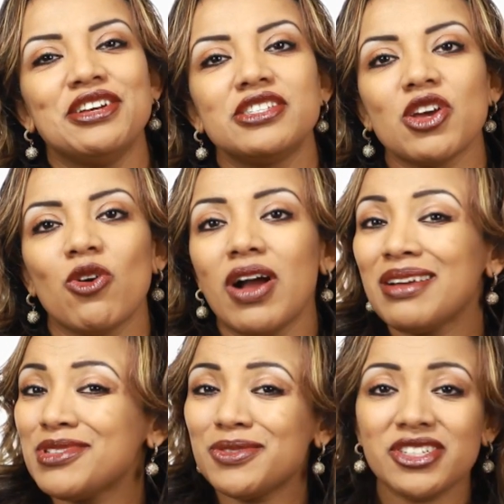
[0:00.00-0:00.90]
So
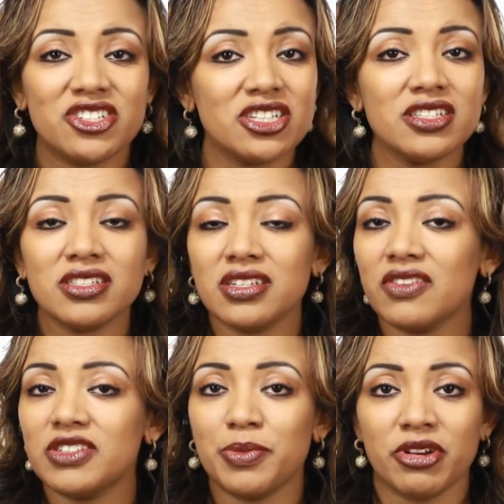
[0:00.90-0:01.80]
I'm doing just
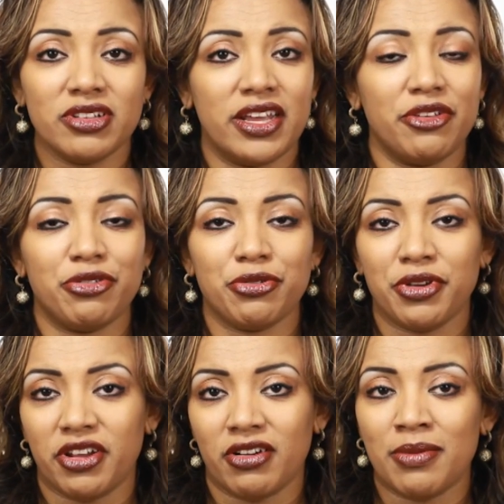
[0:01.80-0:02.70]
enough to barely get through
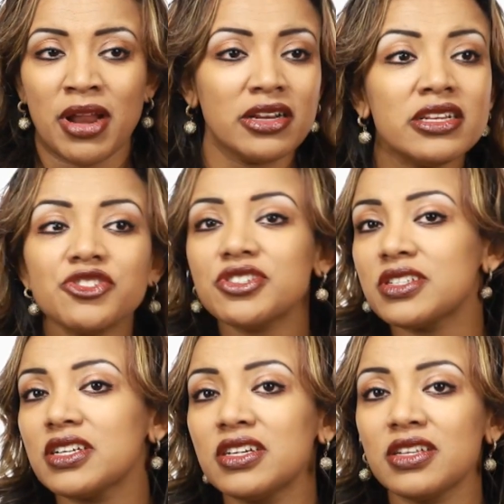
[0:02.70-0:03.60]
here. I'm not
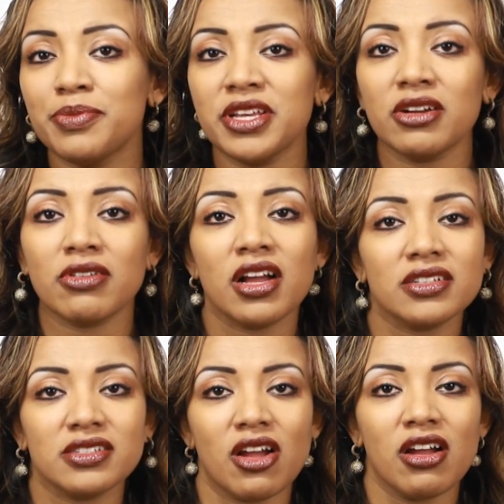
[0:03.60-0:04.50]
interested in being a rock
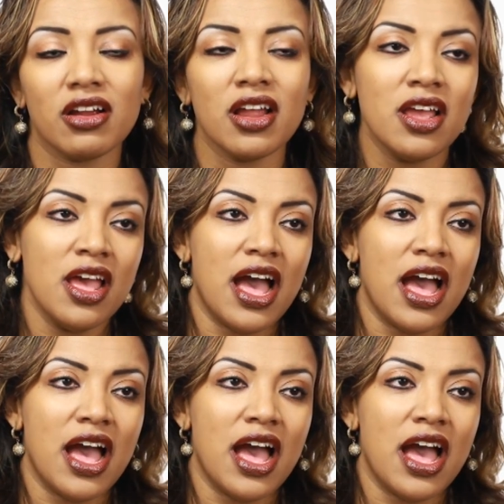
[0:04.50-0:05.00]
star.